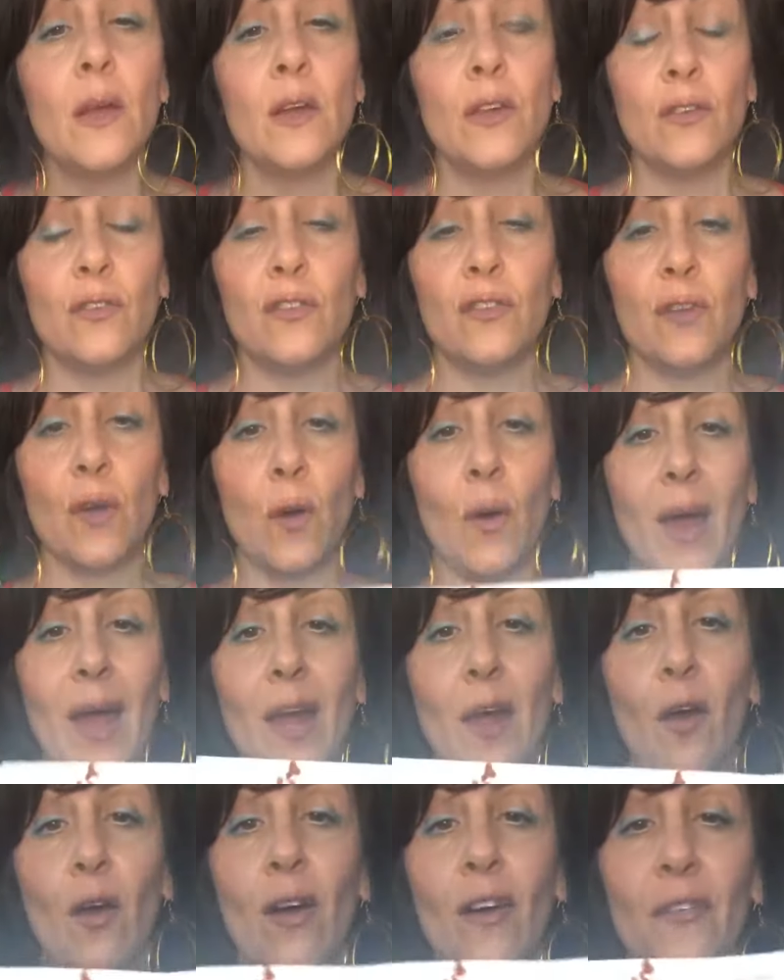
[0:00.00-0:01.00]
So I
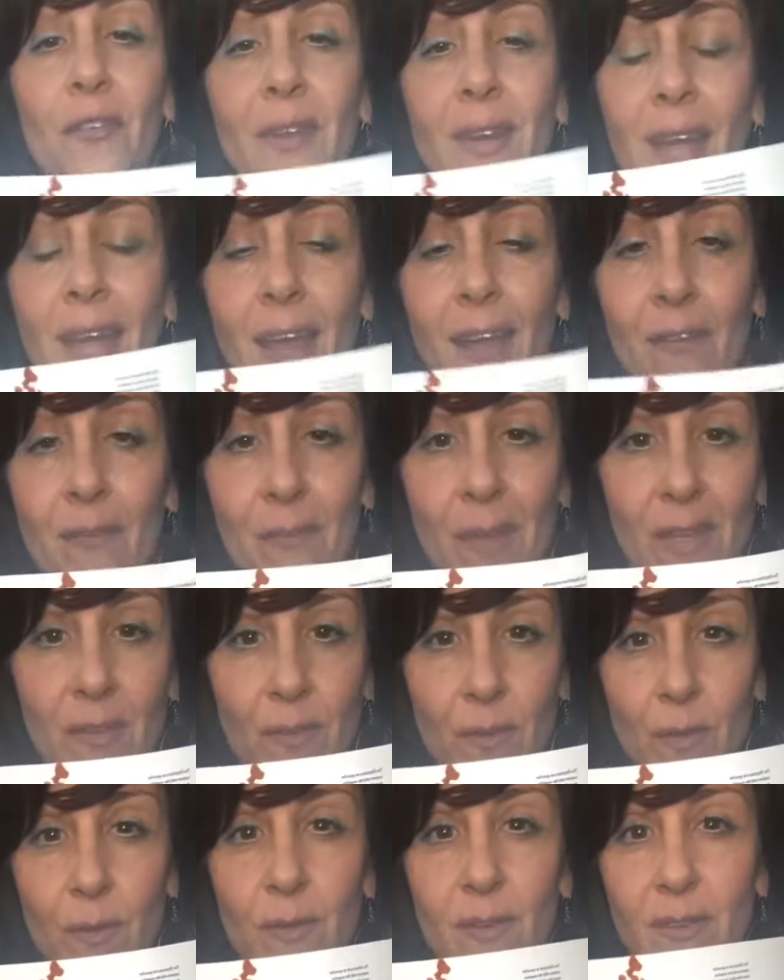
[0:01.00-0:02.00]
often have my
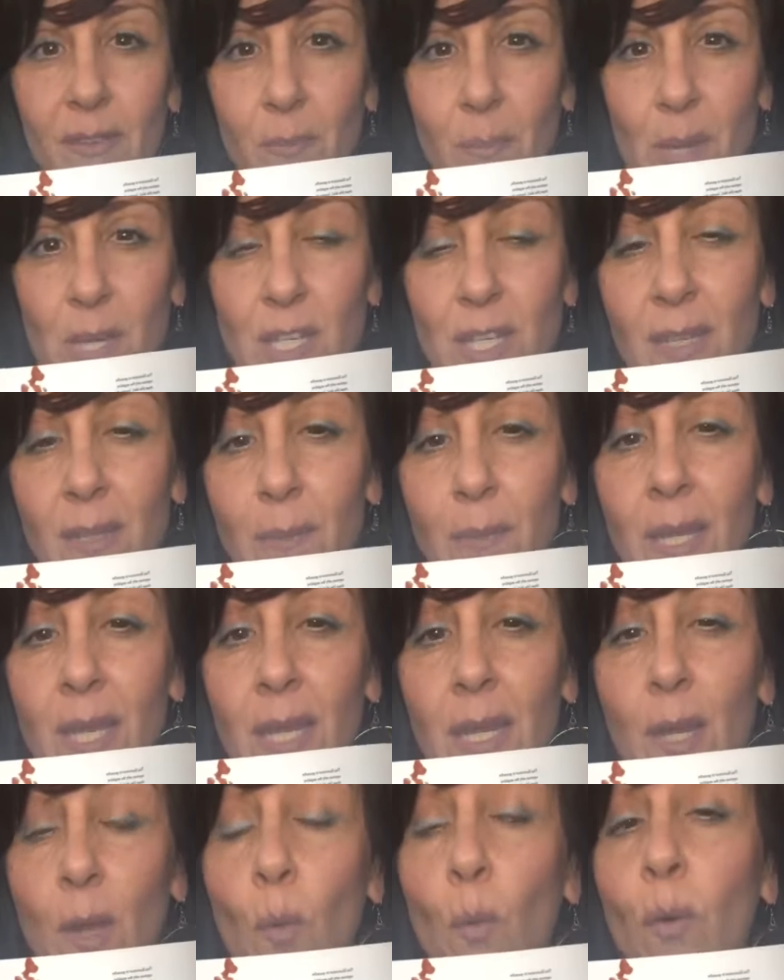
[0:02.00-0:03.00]
students, especially in the
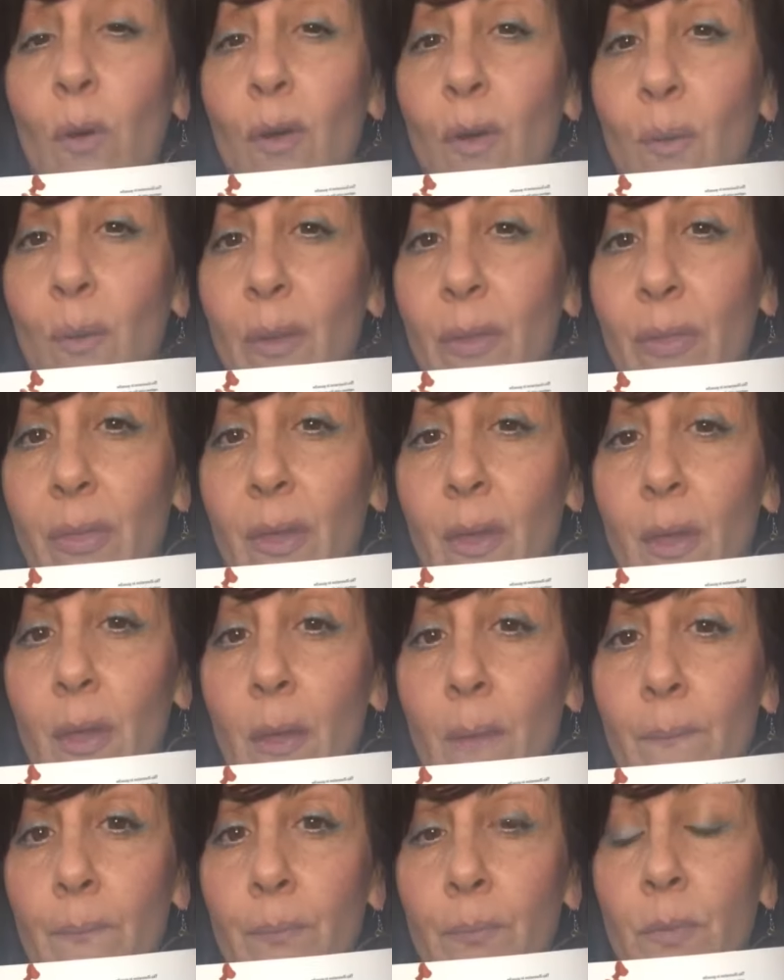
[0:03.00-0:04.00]
beginning, work with
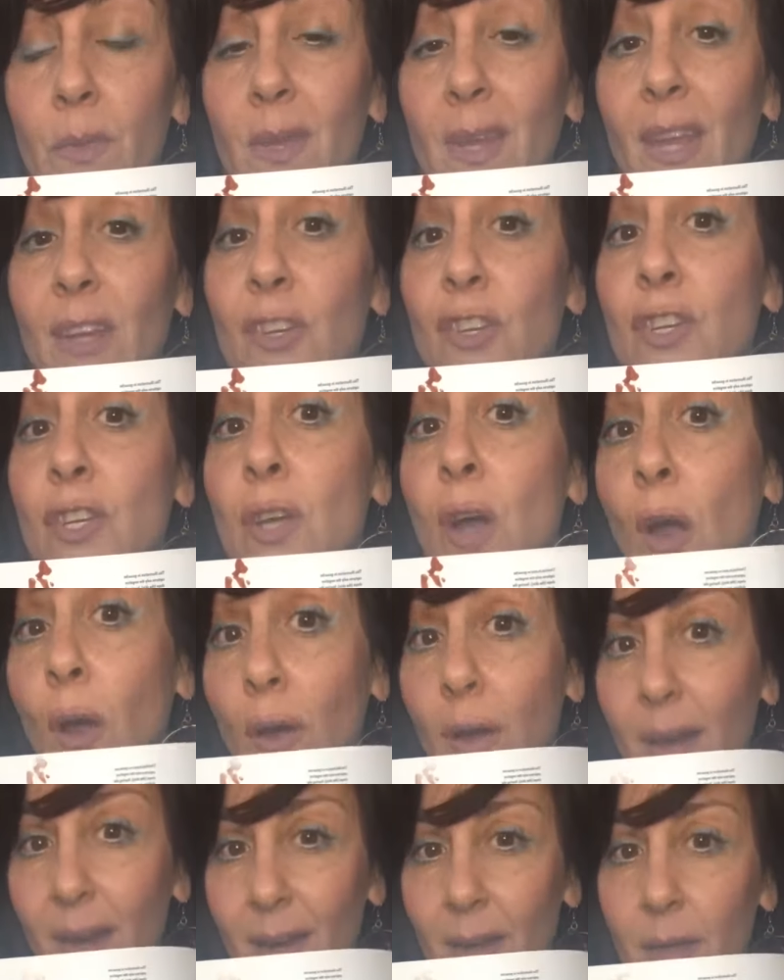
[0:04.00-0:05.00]

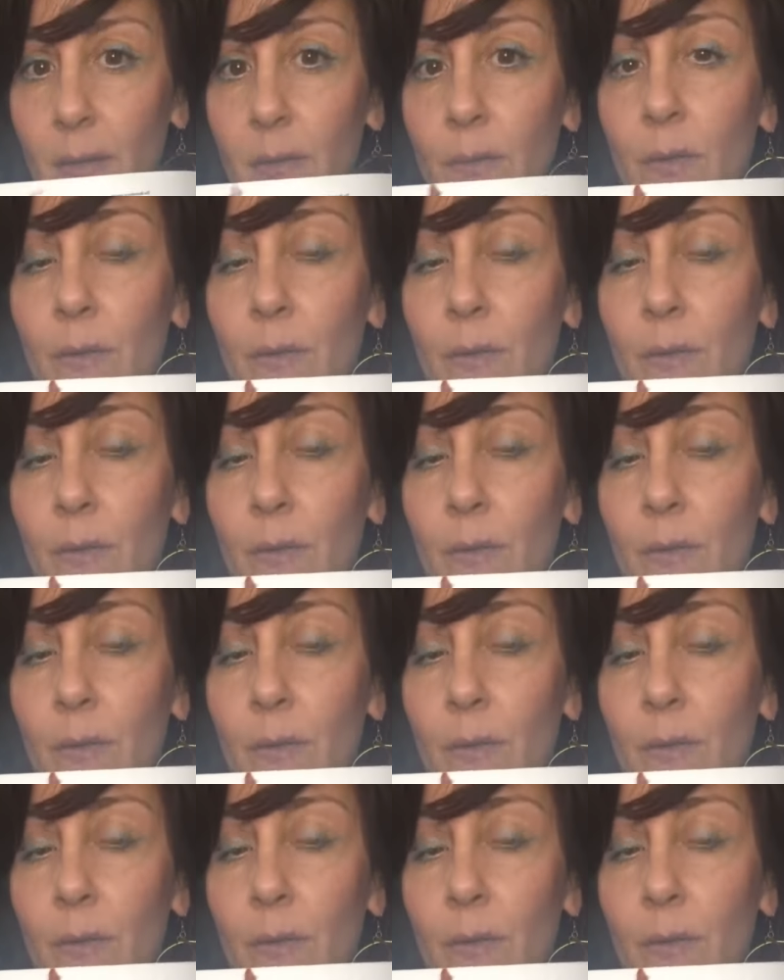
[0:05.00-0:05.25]
dark